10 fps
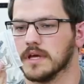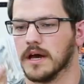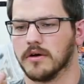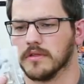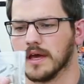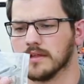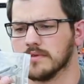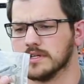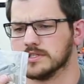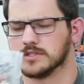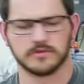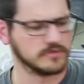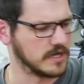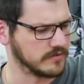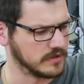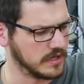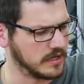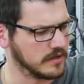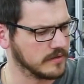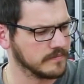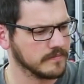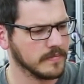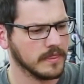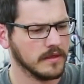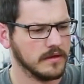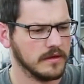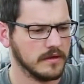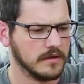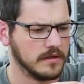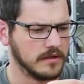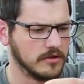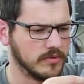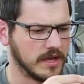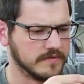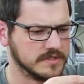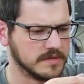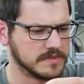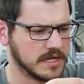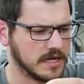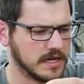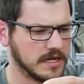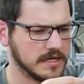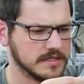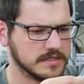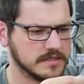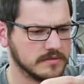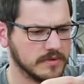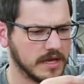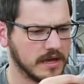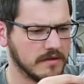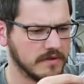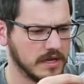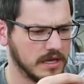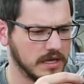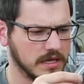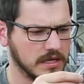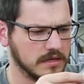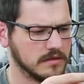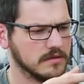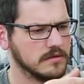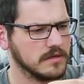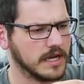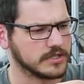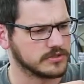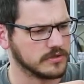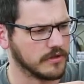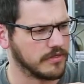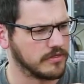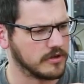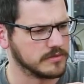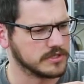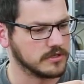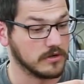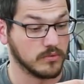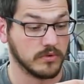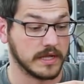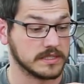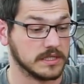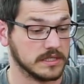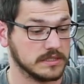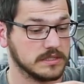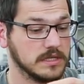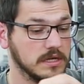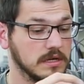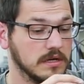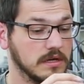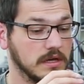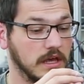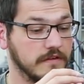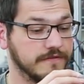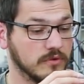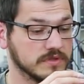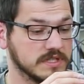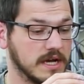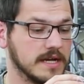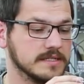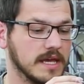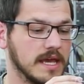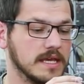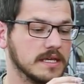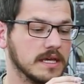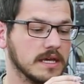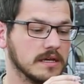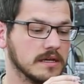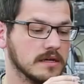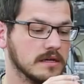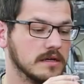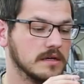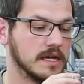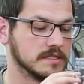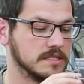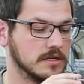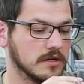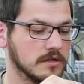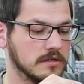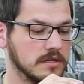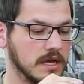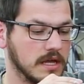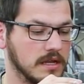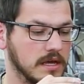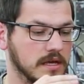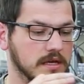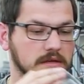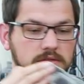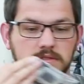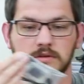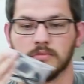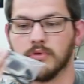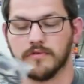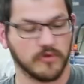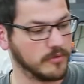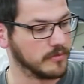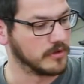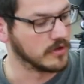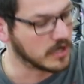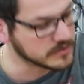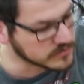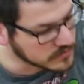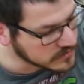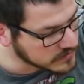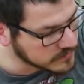yeah, all the Allen wrenches, screwdriver in there. And here we have zip ties. We have a extra thermistor. Ooh, that's nice. A full-size 8 gig SD card and a 0.4 millimeter nozzle.